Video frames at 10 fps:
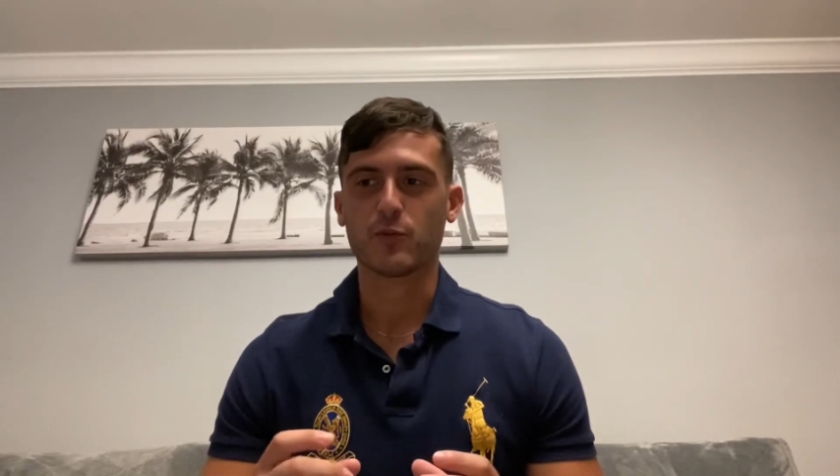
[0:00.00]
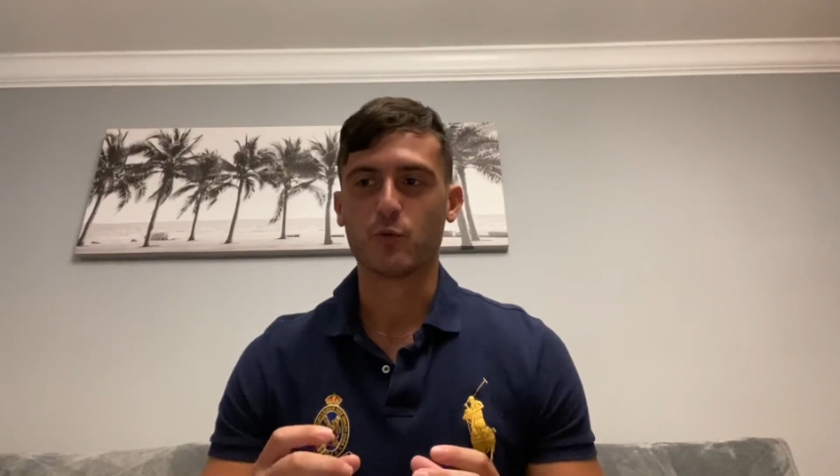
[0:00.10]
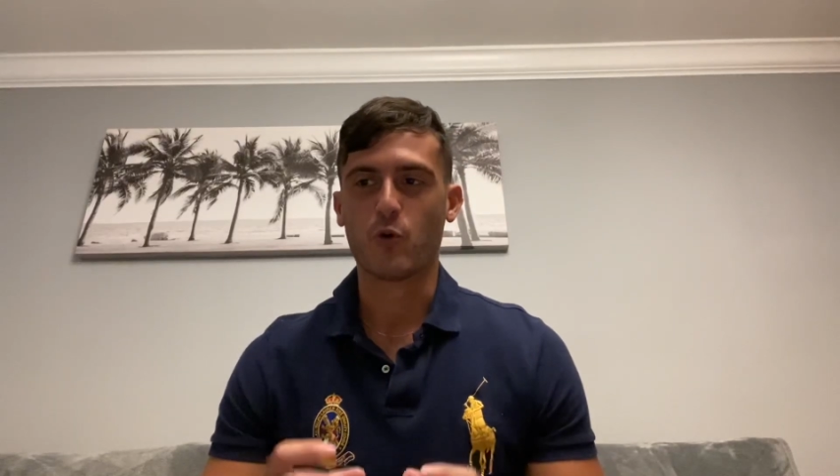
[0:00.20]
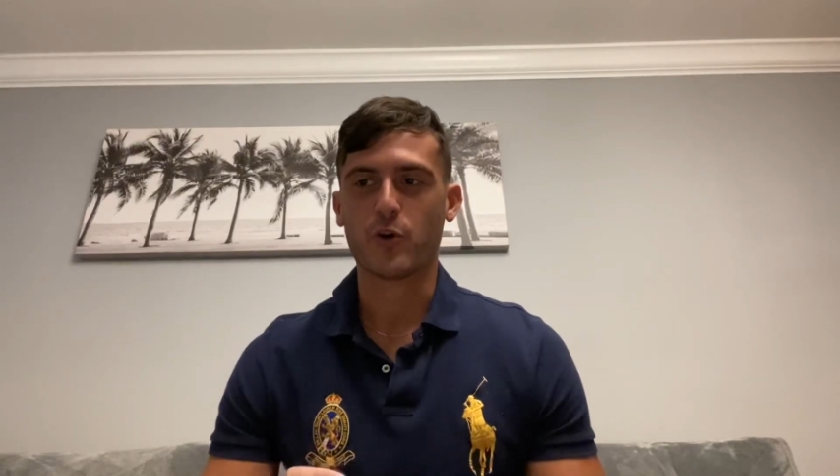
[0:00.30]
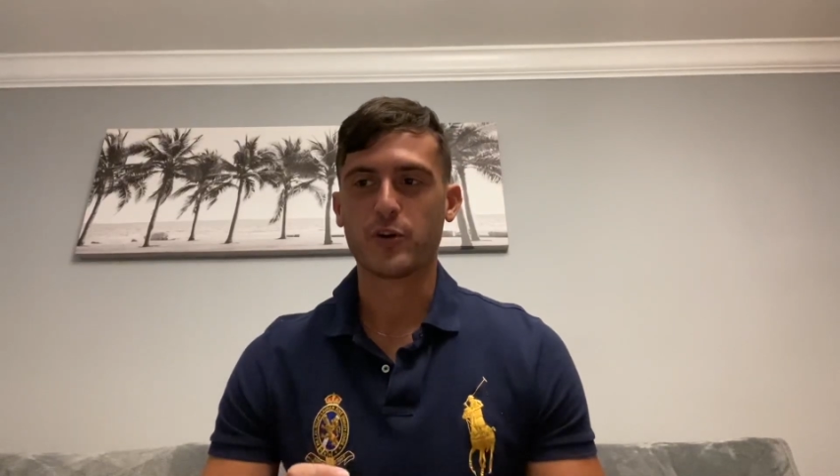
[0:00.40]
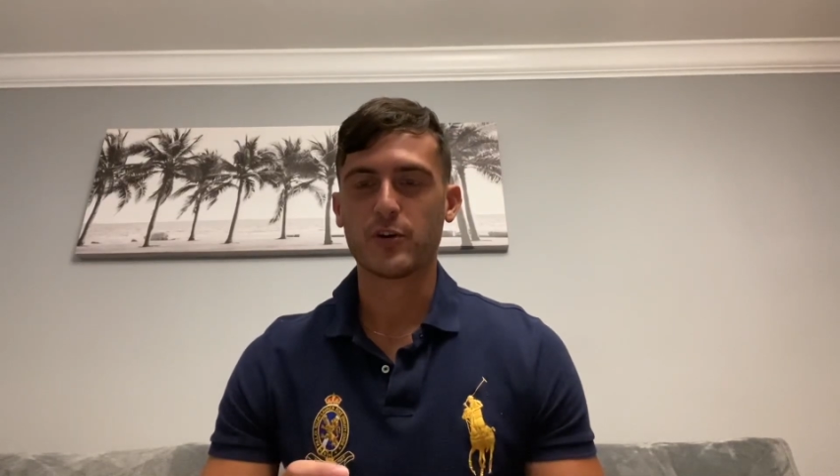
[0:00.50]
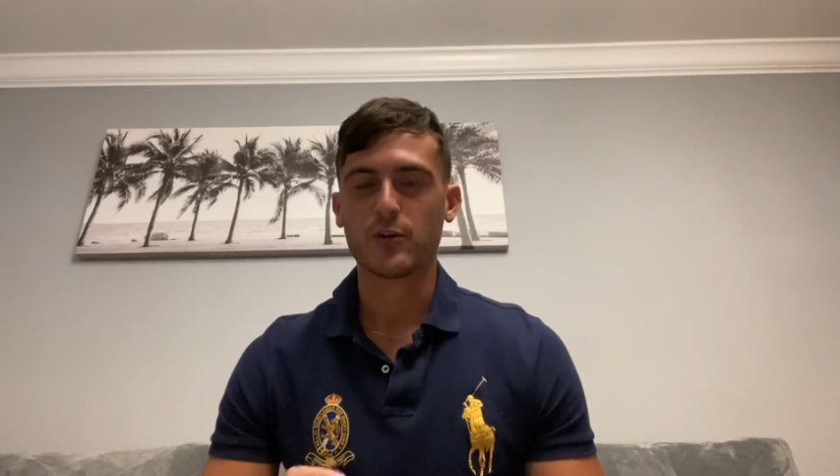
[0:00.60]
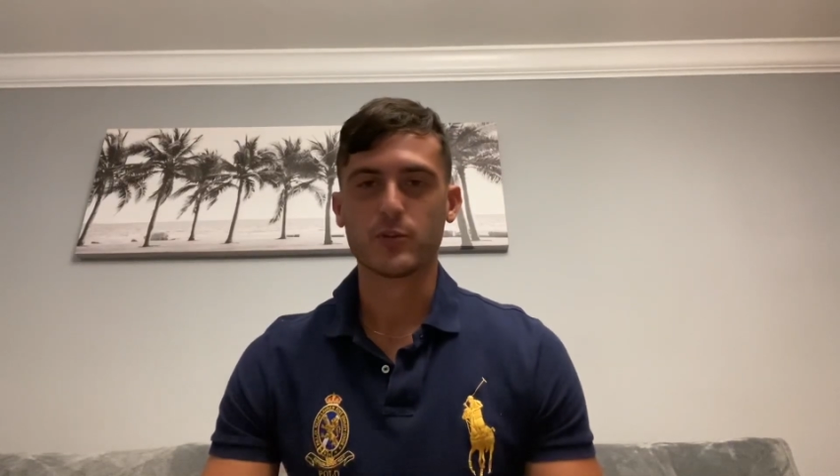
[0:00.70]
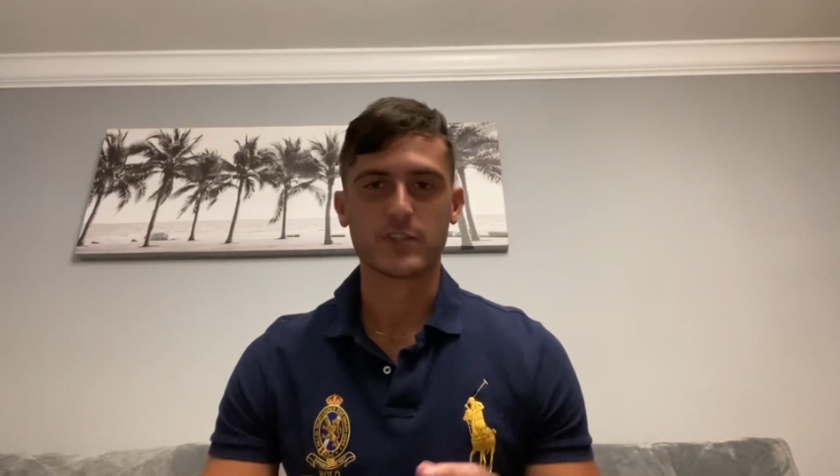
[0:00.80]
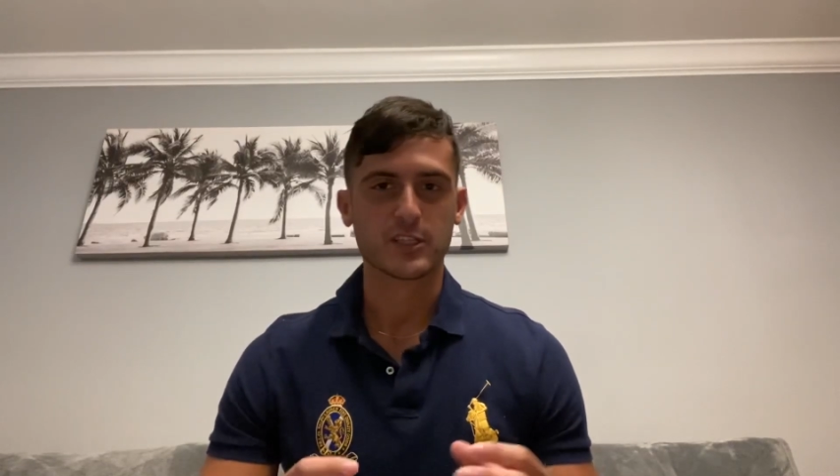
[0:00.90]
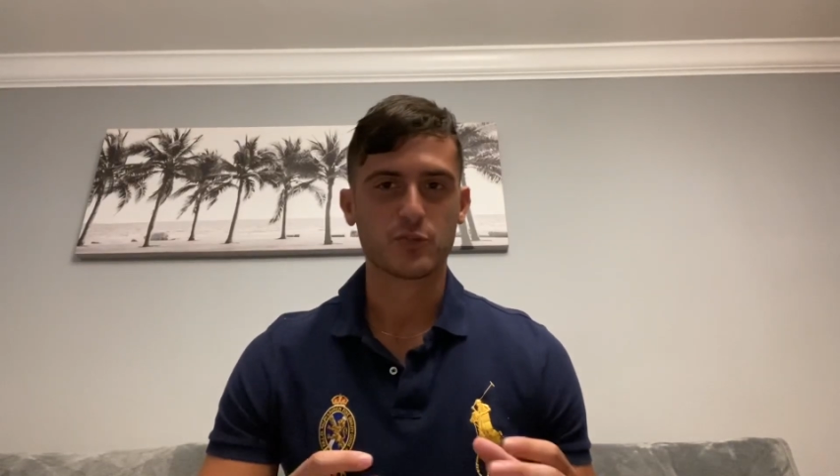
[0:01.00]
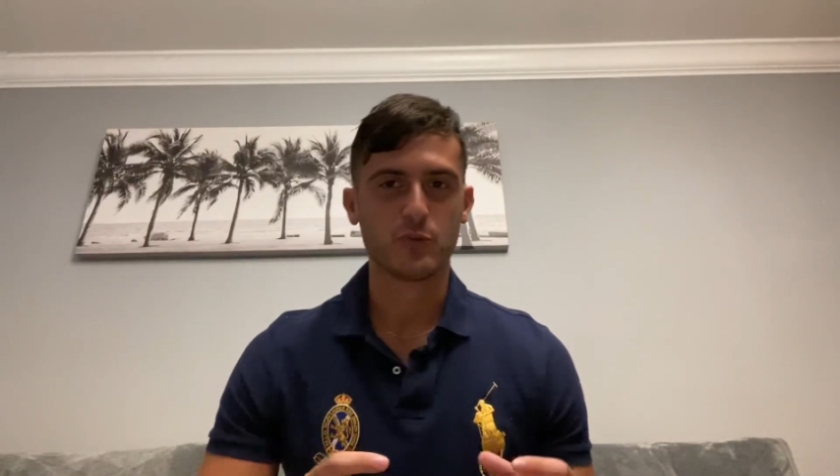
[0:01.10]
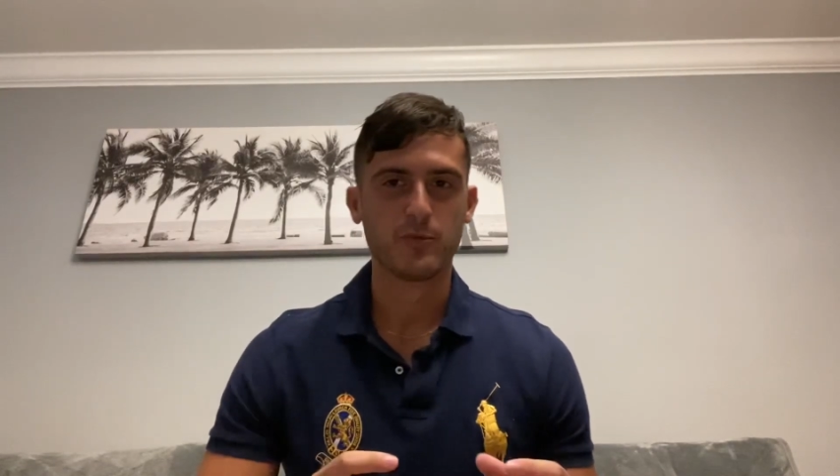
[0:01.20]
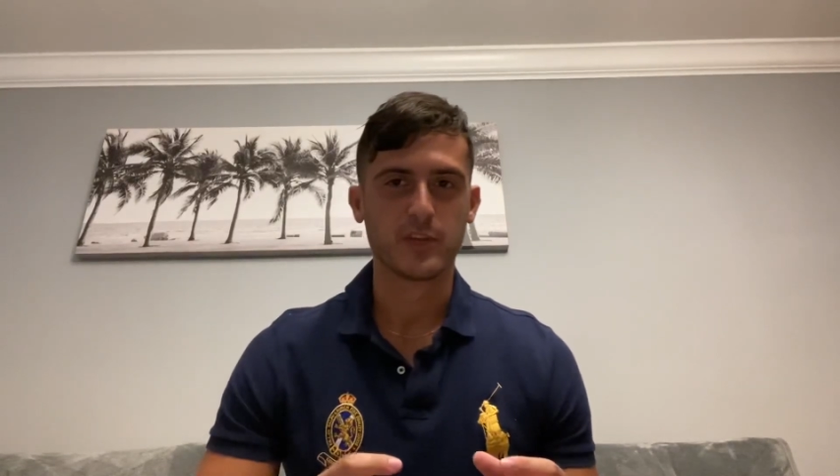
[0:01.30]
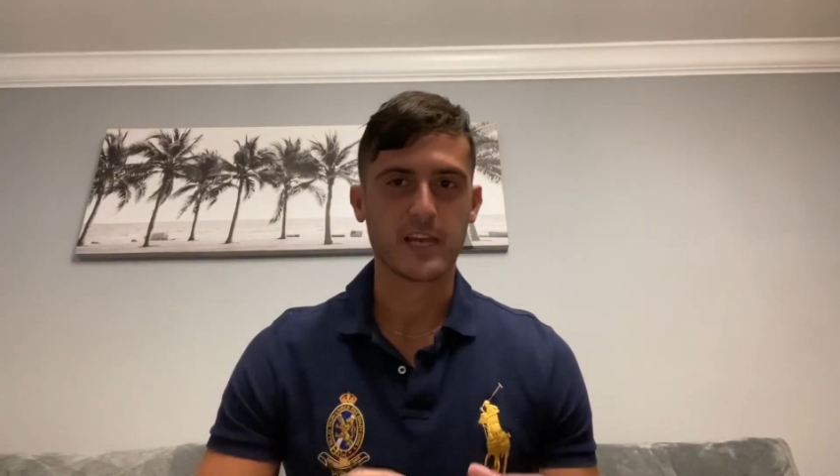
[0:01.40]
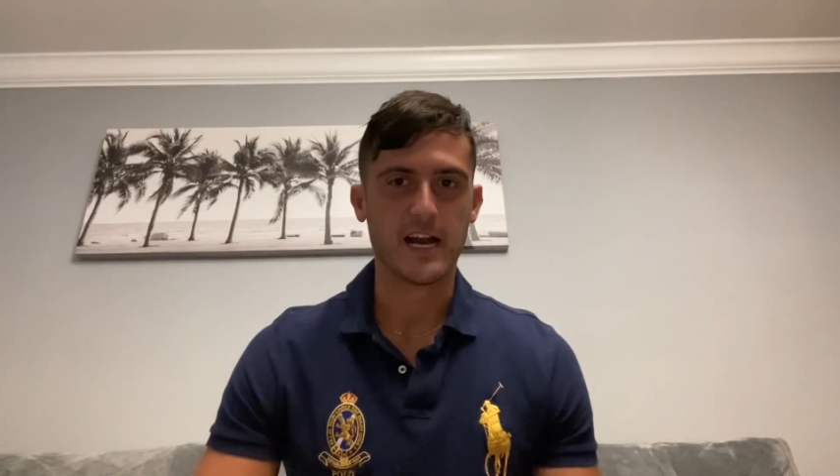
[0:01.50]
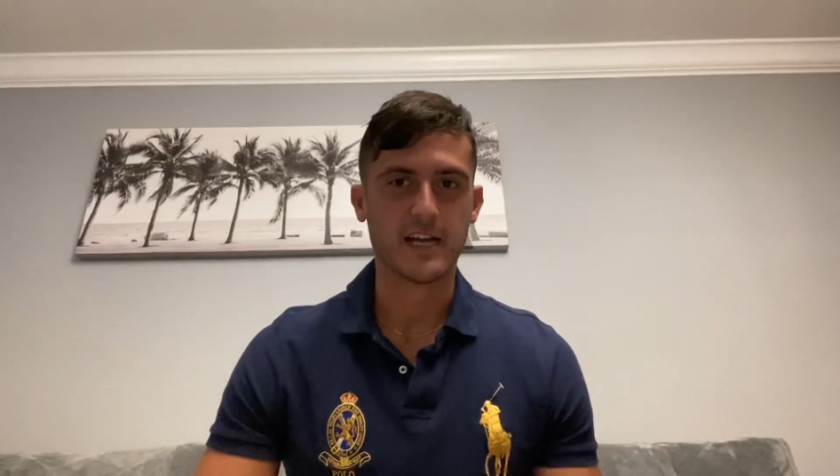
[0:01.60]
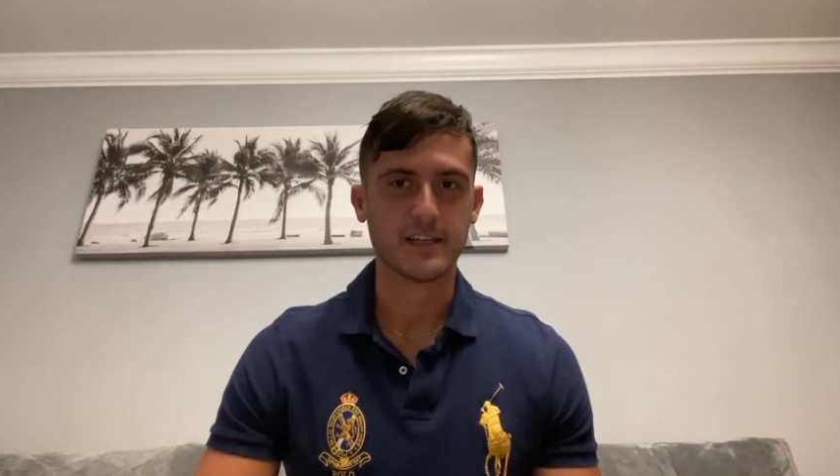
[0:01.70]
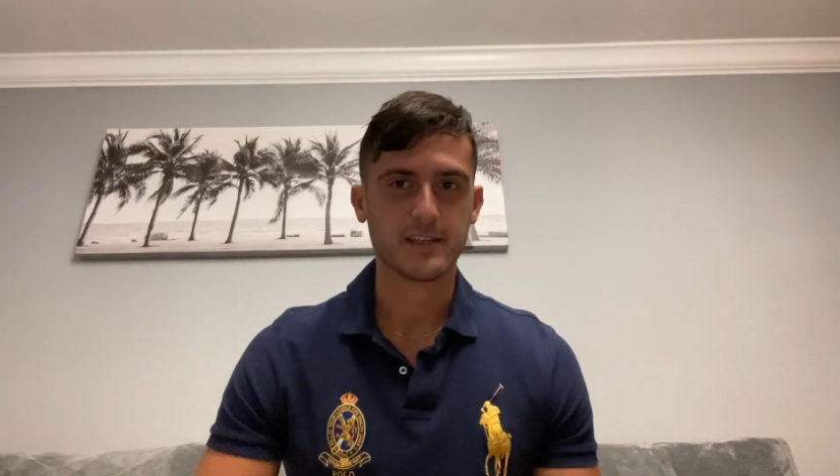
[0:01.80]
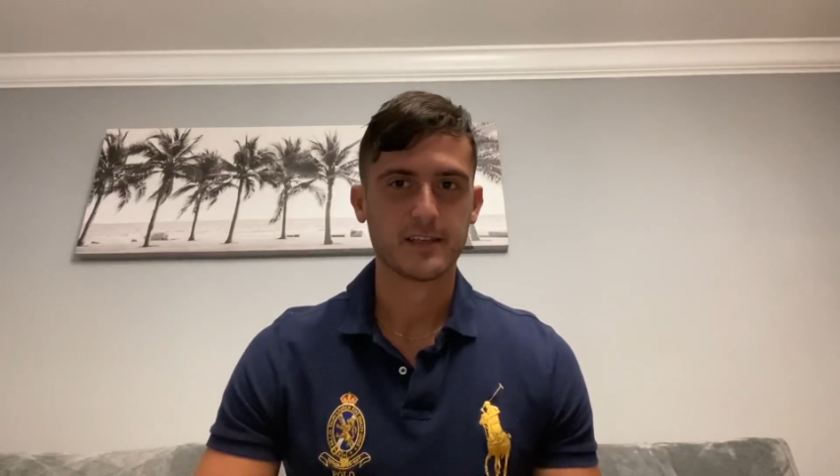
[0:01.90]
warrior who is extremely
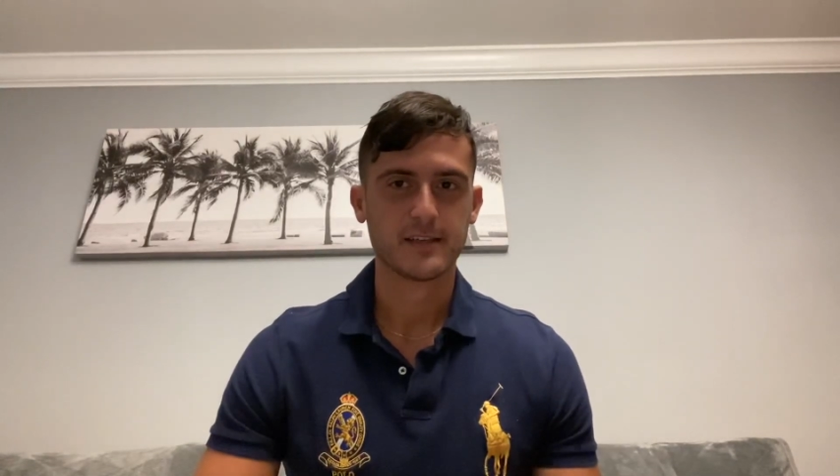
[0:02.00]
kind.